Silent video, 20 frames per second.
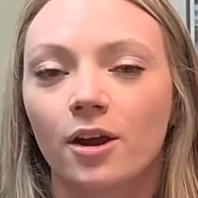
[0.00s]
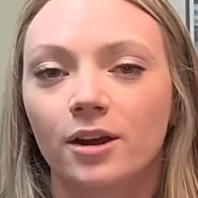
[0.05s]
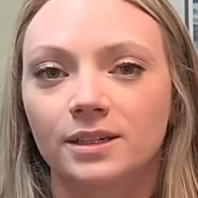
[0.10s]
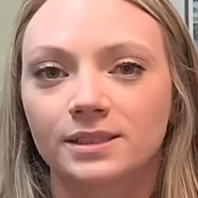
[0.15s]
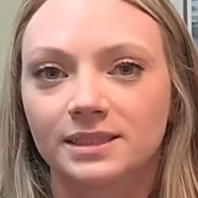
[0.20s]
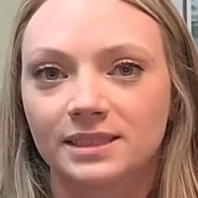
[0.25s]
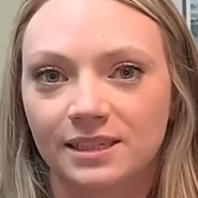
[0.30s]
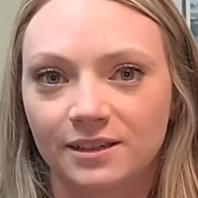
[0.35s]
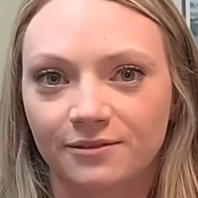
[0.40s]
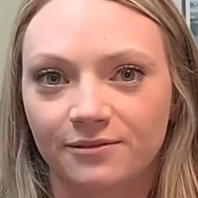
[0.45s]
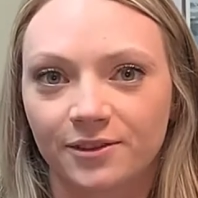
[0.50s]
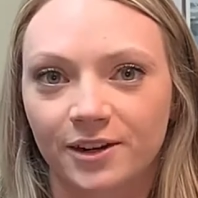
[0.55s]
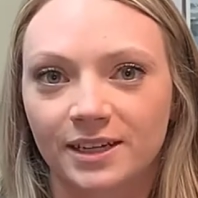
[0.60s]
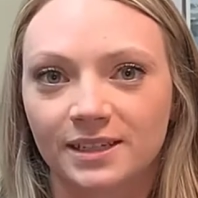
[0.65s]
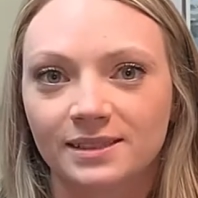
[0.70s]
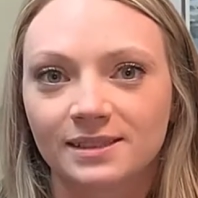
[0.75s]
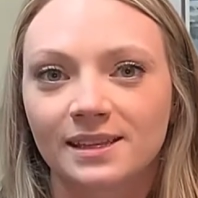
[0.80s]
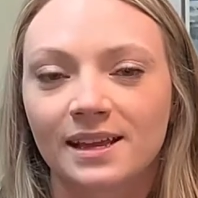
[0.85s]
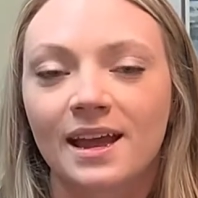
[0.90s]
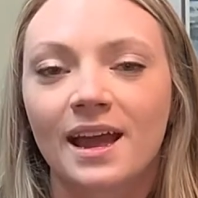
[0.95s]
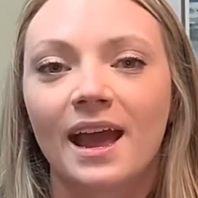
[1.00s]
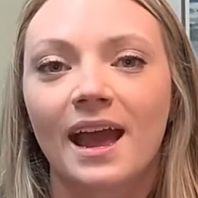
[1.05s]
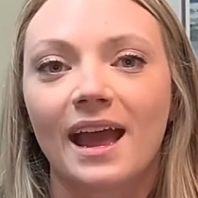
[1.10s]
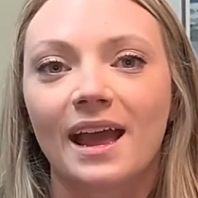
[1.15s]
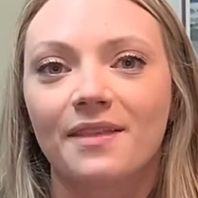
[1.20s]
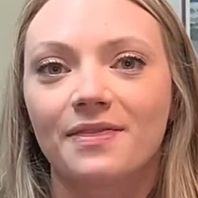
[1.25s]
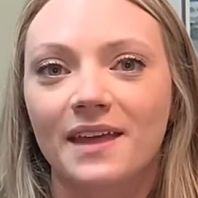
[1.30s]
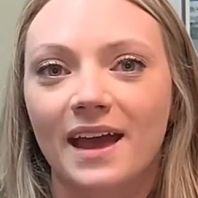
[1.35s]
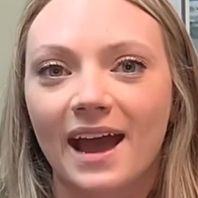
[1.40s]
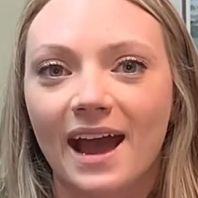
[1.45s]
are different
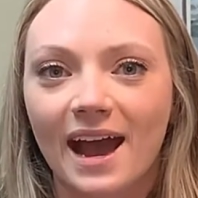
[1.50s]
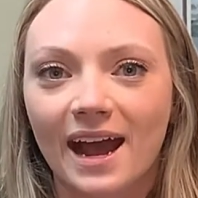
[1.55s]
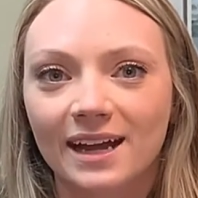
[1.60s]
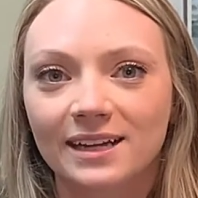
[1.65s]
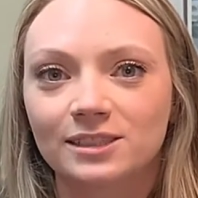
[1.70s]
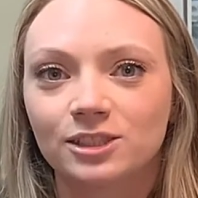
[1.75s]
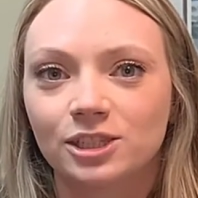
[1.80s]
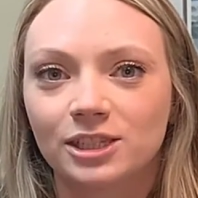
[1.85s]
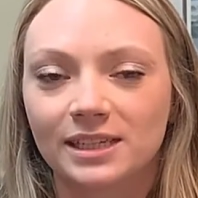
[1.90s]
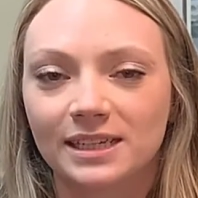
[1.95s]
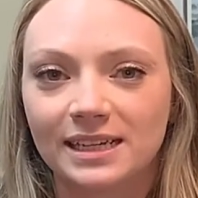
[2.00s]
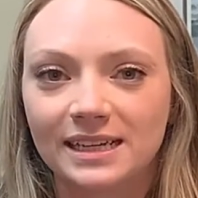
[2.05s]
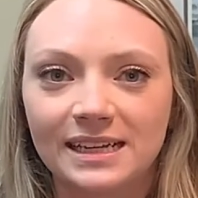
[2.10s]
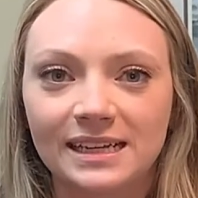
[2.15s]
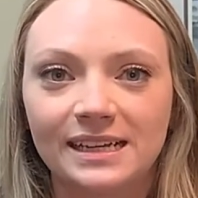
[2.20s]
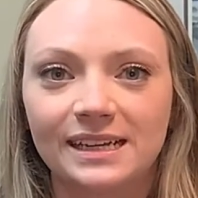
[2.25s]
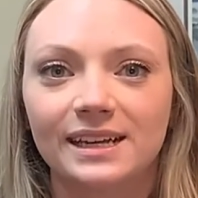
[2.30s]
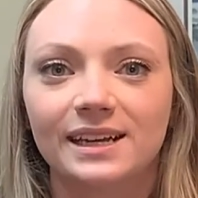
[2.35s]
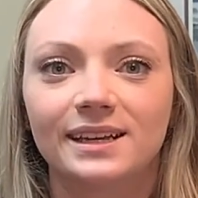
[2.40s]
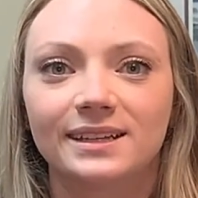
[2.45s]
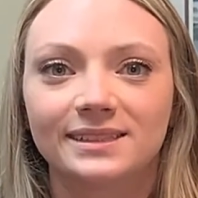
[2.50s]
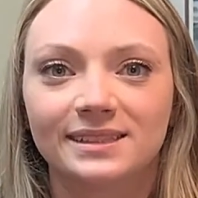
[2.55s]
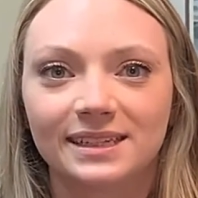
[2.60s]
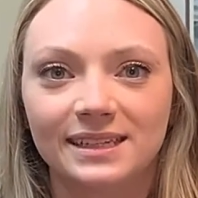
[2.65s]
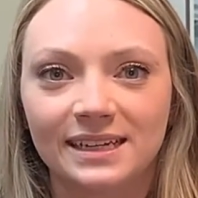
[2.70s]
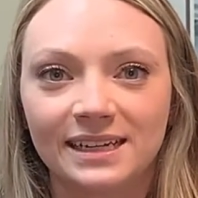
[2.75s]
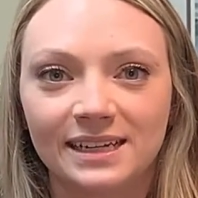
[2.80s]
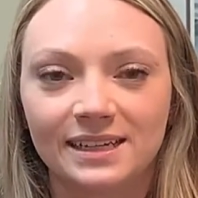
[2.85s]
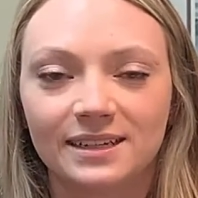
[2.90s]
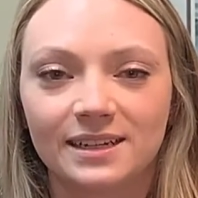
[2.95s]
and that IgE is
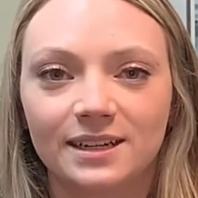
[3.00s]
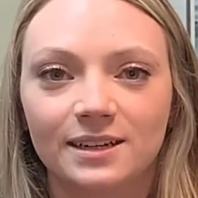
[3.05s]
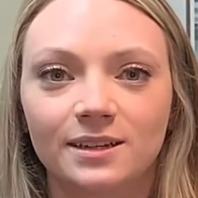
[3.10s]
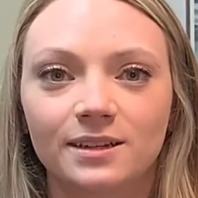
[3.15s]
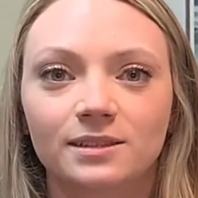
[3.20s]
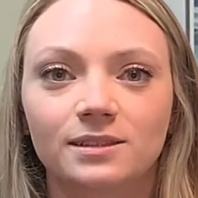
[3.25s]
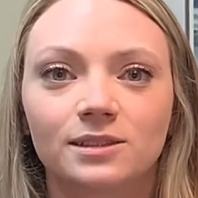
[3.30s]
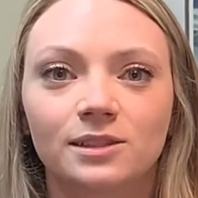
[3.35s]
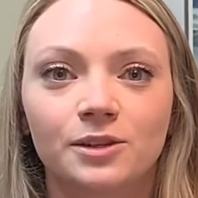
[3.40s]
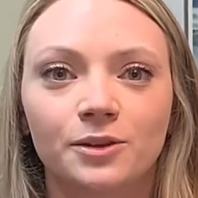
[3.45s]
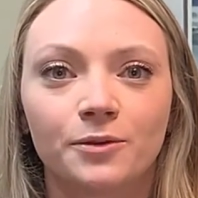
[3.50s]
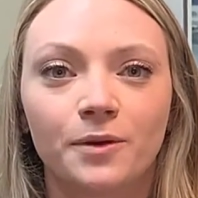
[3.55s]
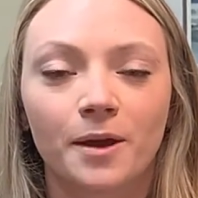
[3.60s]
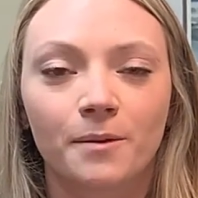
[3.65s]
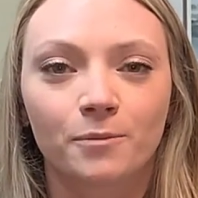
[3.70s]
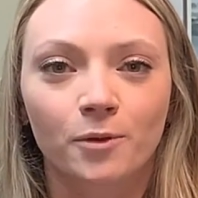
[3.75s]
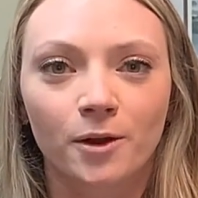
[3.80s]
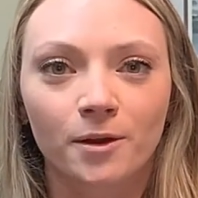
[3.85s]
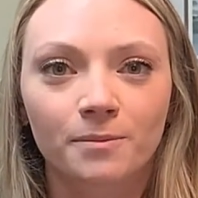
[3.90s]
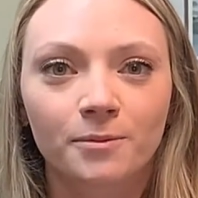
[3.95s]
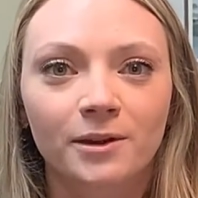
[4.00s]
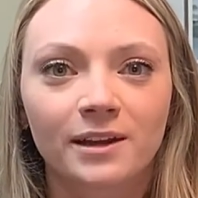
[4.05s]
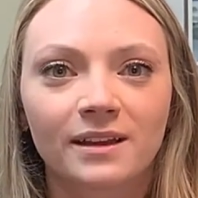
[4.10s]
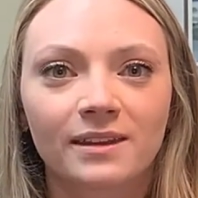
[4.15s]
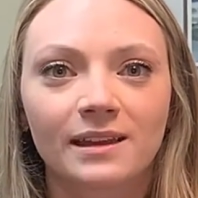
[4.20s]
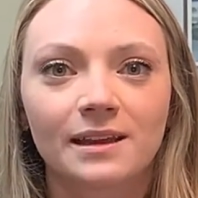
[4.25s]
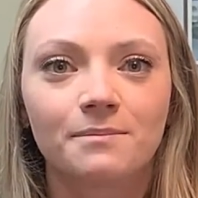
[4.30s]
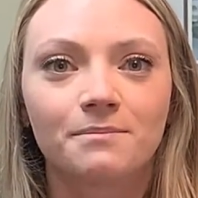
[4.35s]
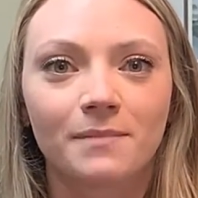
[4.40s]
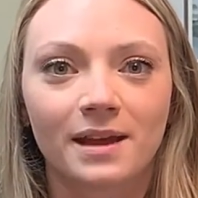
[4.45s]
needed to
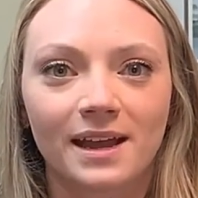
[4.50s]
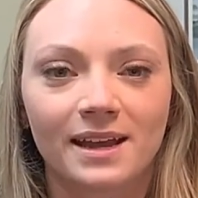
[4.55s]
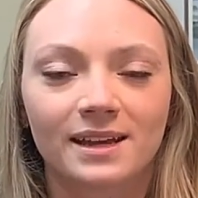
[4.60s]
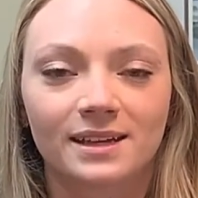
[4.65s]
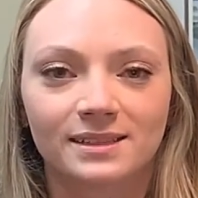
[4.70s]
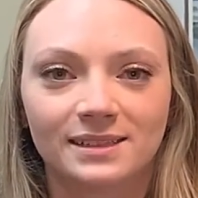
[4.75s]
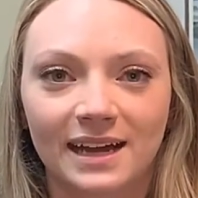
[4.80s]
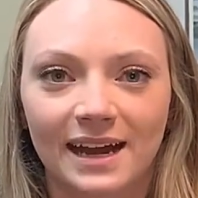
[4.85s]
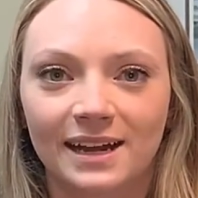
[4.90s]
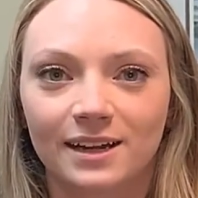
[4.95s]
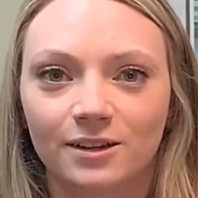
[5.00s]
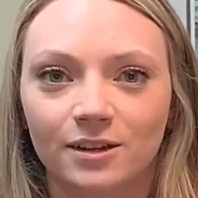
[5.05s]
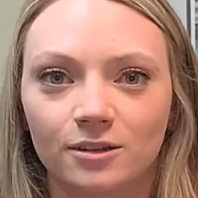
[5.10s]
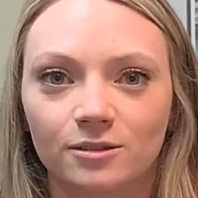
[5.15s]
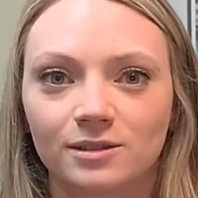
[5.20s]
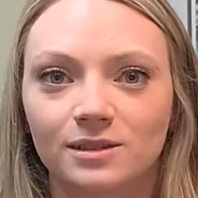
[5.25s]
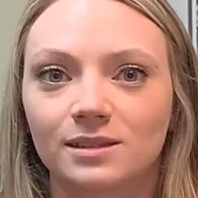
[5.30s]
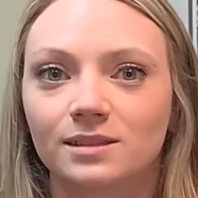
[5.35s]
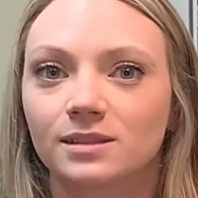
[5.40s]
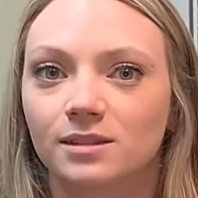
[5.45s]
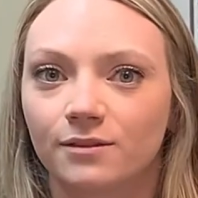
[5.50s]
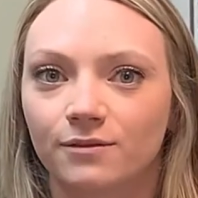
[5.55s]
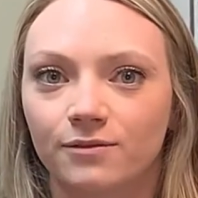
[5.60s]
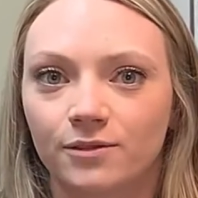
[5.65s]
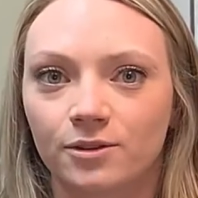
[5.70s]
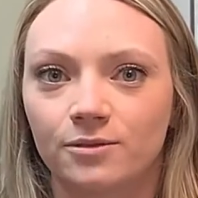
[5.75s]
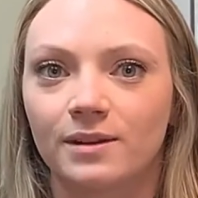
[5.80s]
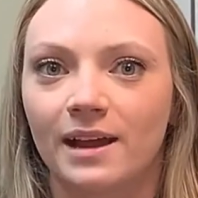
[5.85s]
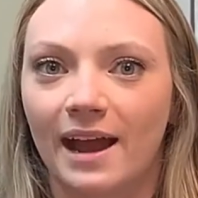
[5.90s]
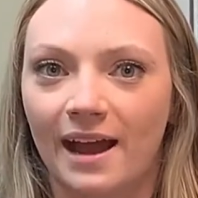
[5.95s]
appropriately make a diagnosis of
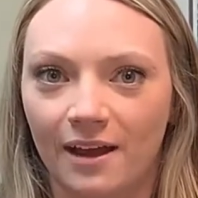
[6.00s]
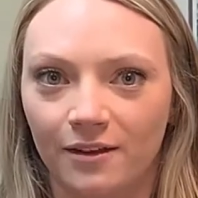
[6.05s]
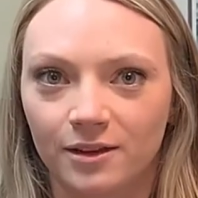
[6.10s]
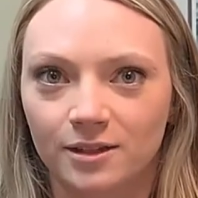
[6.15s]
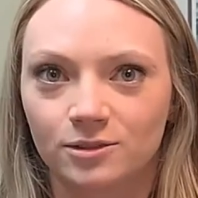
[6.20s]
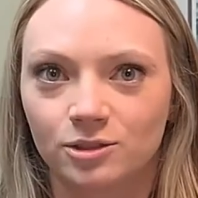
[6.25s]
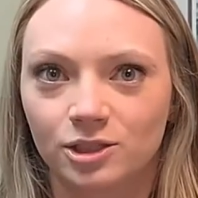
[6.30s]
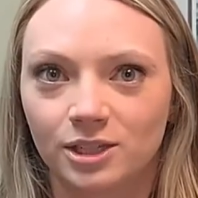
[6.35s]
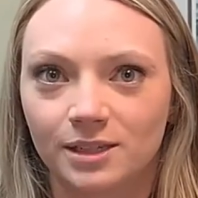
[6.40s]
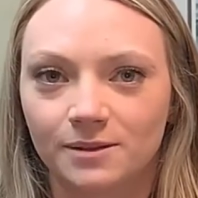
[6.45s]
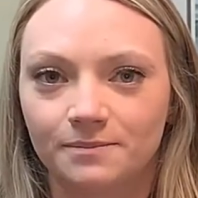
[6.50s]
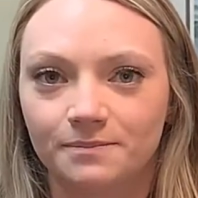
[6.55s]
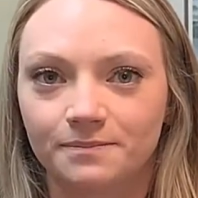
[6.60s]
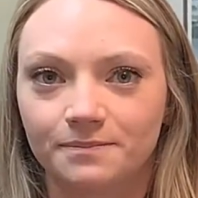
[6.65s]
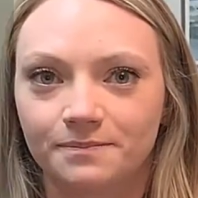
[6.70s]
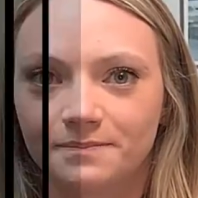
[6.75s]
food allergy.